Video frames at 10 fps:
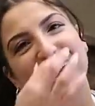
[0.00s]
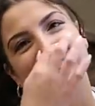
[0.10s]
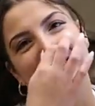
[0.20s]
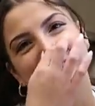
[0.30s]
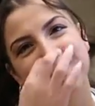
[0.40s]

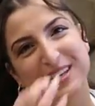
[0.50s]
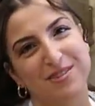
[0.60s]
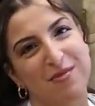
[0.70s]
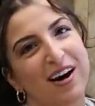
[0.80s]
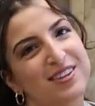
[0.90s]
forgot to do the
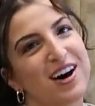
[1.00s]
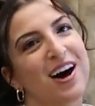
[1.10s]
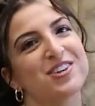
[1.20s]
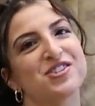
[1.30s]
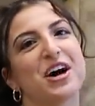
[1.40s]
pizza
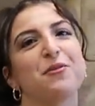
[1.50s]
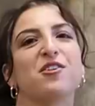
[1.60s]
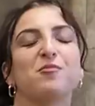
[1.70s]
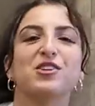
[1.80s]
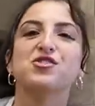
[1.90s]
montage. That would
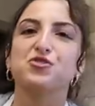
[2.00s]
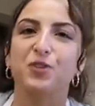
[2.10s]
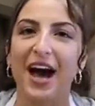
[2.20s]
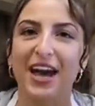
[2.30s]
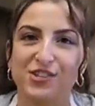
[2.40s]
have been
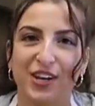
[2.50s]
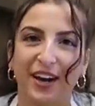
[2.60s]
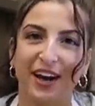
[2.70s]
tragic.